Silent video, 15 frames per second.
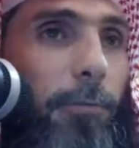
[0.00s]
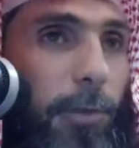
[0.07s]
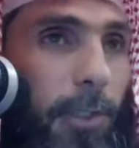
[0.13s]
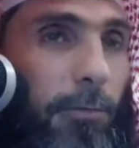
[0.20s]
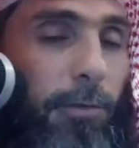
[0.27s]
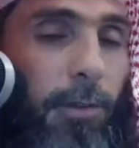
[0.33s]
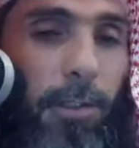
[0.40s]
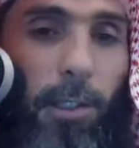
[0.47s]

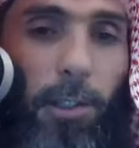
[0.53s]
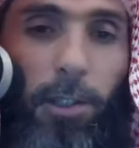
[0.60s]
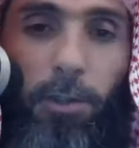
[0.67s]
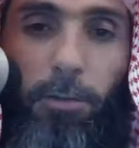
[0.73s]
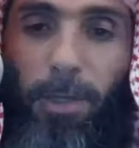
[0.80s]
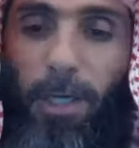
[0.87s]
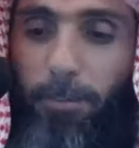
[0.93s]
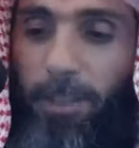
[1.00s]
forgiven.
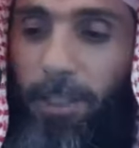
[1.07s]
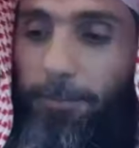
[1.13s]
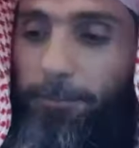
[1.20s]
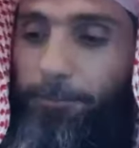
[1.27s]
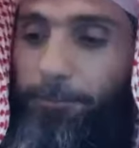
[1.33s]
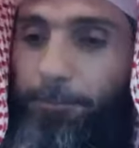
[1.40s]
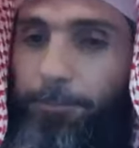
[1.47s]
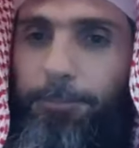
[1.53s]
Allahumma
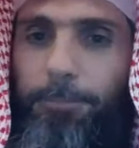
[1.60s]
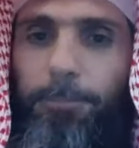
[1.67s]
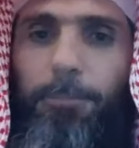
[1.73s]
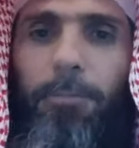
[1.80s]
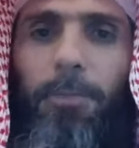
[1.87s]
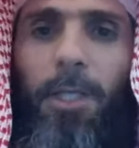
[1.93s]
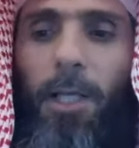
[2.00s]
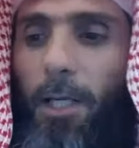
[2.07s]
ameen.
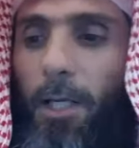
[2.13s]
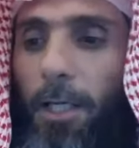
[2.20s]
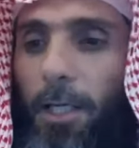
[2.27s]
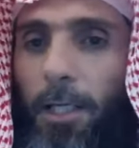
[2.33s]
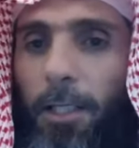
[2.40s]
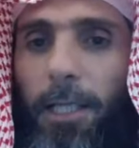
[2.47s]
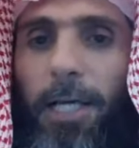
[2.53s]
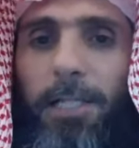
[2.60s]

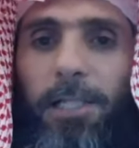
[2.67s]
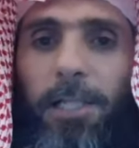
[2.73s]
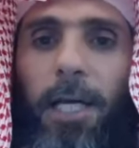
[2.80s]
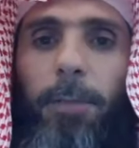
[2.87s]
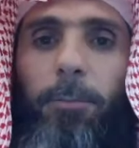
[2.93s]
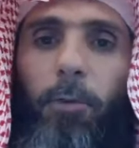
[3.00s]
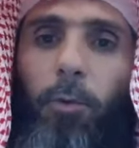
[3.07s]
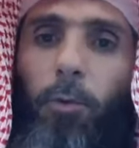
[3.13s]
Last time,